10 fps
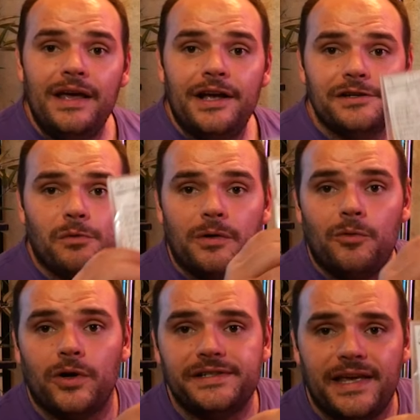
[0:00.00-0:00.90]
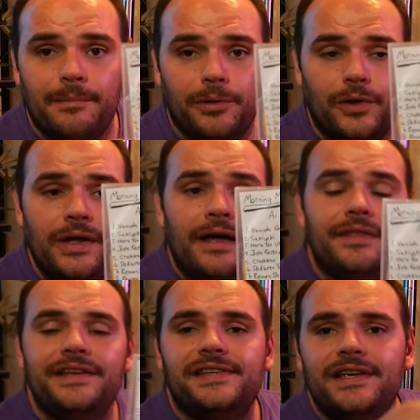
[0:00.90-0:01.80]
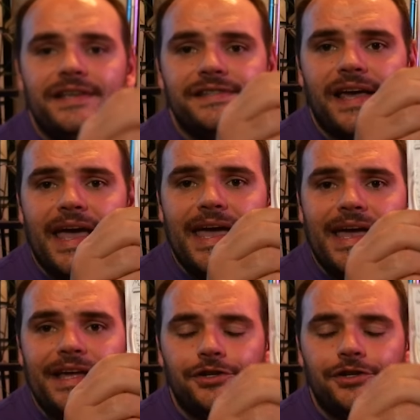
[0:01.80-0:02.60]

Here's one more example. This is a